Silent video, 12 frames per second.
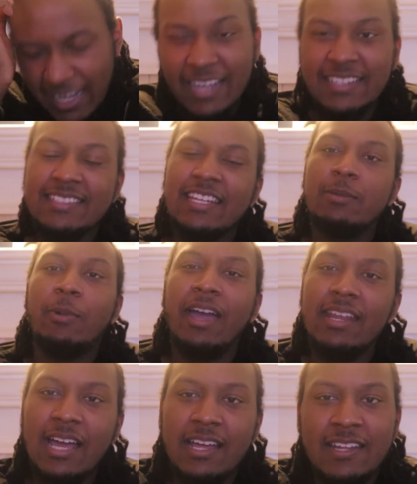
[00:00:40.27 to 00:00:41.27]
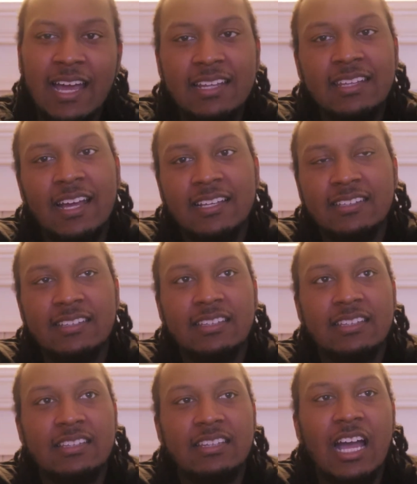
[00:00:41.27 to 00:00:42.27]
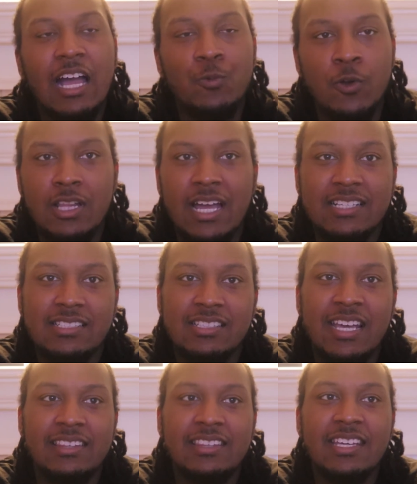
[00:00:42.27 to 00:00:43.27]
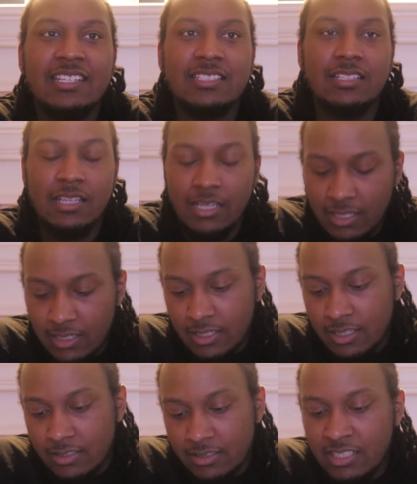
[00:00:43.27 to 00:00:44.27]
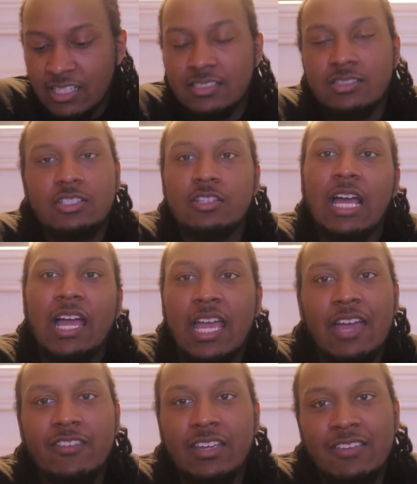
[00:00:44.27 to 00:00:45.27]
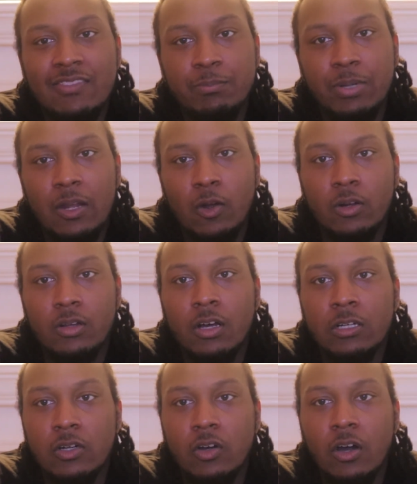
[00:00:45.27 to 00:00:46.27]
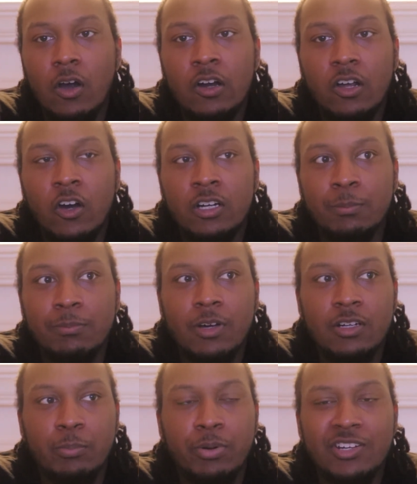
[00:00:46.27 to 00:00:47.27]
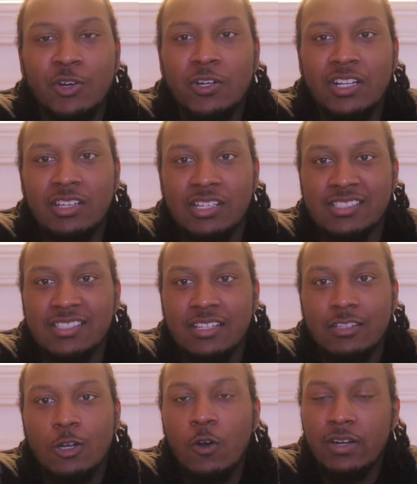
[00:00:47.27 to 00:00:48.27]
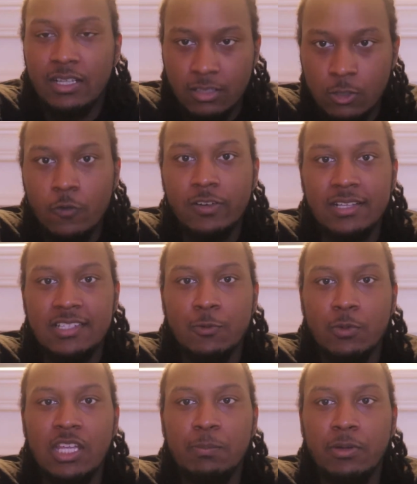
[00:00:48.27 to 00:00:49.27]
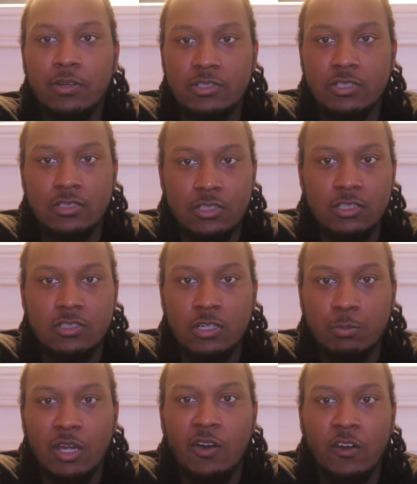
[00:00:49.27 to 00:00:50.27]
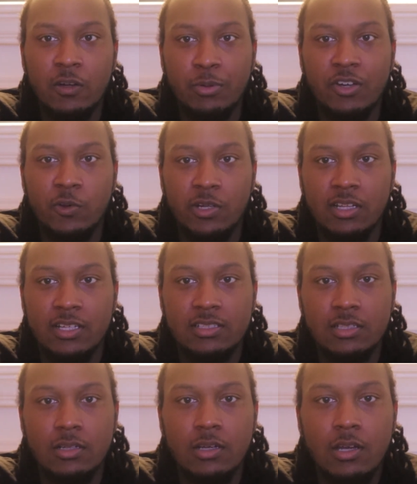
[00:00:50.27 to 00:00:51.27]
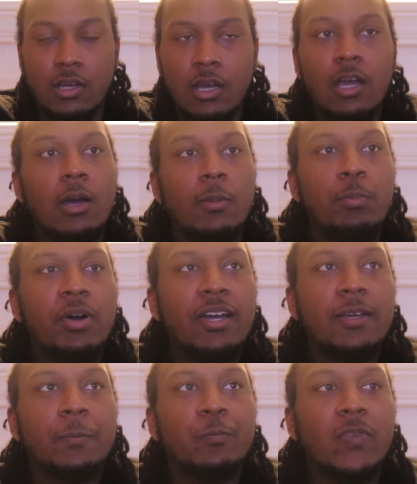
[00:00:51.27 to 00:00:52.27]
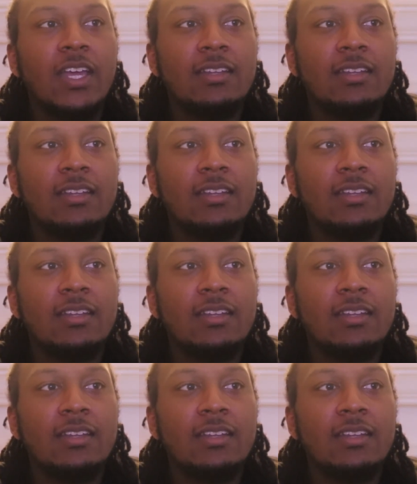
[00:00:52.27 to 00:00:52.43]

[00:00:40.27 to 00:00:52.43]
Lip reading: does anybody not realize that this should not have even been on a priority list? The COVID-19 relief bill should have been on the priority list, but